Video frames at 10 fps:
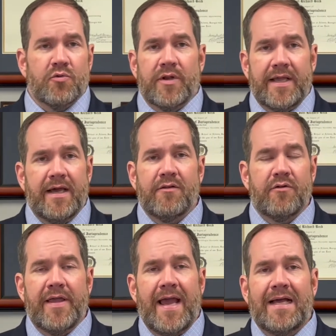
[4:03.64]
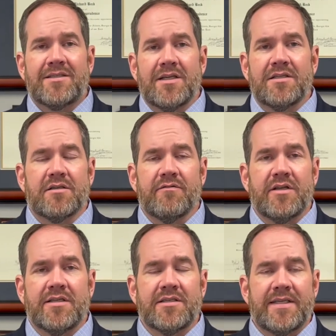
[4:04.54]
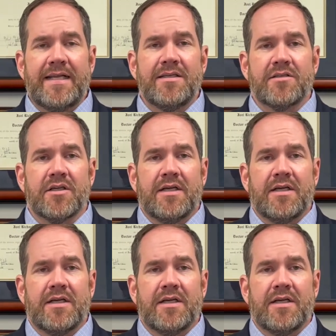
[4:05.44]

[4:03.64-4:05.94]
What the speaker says: together the assets of the decedents,